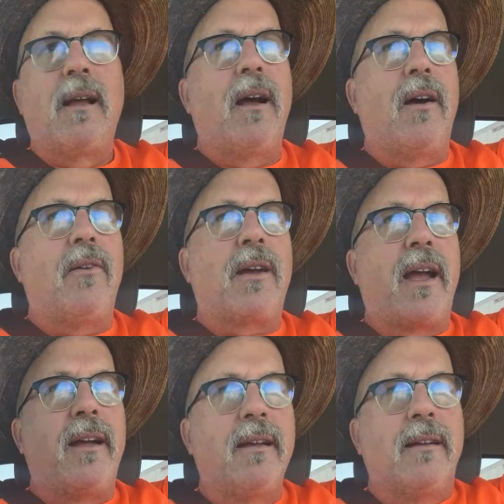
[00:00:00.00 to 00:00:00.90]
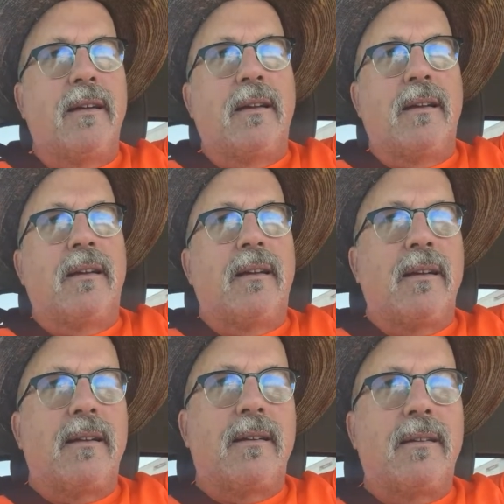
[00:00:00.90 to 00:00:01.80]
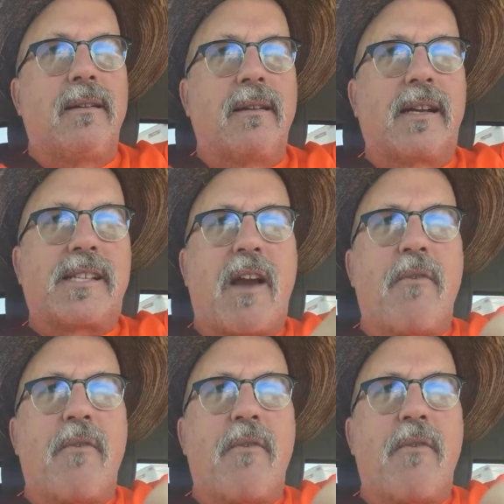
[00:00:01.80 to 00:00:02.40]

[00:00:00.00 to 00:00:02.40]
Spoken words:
Oh, okay. Because I